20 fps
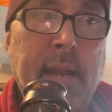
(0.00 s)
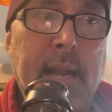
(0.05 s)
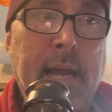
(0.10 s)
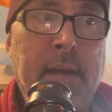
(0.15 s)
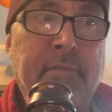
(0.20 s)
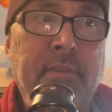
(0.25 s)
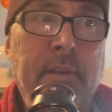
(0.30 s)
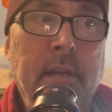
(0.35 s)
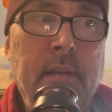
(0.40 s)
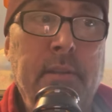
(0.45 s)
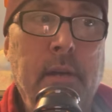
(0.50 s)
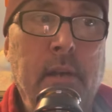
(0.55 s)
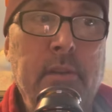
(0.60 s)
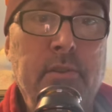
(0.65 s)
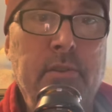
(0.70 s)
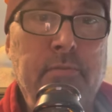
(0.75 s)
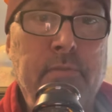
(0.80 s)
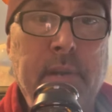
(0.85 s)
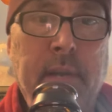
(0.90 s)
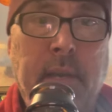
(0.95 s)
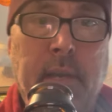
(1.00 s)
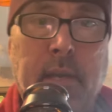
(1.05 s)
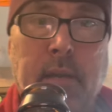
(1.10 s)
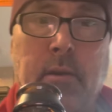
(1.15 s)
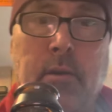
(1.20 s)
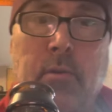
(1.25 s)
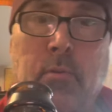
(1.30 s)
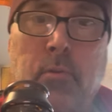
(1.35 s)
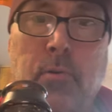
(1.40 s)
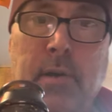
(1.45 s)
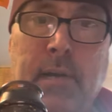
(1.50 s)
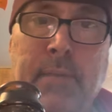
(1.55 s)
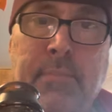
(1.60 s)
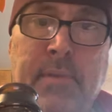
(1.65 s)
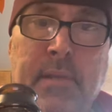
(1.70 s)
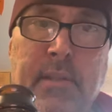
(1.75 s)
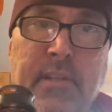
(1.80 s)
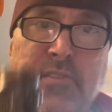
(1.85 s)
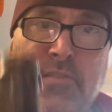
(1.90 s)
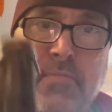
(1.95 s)
after you get done drinking or
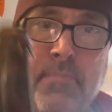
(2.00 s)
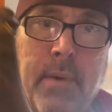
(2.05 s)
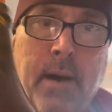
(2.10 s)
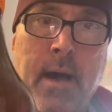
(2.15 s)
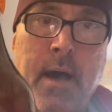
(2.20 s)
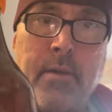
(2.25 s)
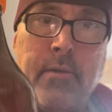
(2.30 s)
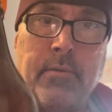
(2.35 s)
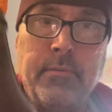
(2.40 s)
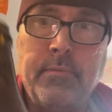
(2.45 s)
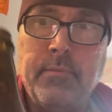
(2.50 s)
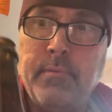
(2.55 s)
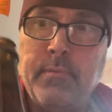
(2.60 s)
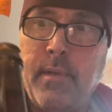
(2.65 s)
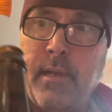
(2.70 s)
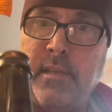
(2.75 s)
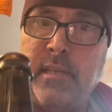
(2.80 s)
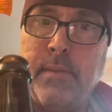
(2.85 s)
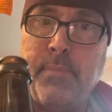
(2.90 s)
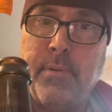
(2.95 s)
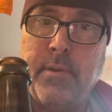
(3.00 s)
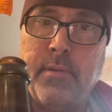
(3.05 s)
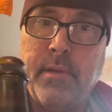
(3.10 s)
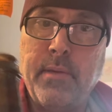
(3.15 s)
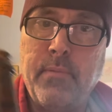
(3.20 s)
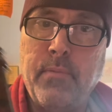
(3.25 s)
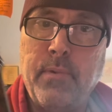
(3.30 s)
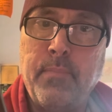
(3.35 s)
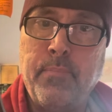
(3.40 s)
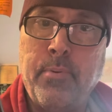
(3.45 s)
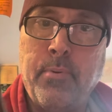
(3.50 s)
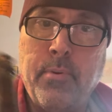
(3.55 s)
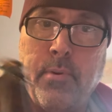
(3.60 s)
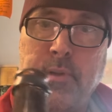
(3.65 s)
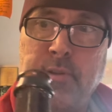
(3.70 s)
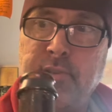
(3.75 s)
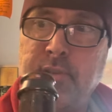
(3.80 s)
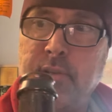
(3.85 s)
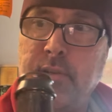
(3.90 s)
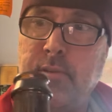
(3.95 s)
emptying this bottle, I typically would pour
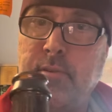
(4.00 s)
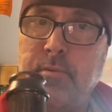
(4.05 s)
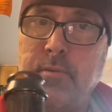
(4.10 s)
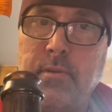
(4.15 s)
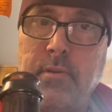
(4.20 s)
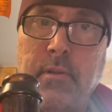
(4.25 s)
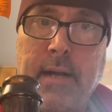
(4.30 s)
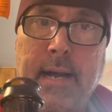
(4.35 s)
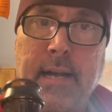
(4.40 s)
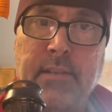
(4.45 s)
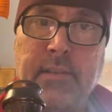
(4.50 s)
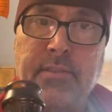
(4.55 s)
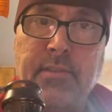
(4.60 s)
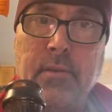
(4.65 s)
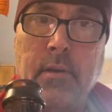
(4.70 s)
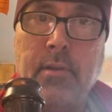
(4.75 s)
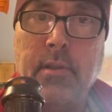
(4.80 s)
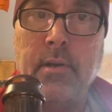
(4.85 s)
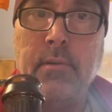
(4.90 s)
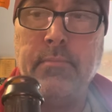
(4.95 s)
this into a glass, although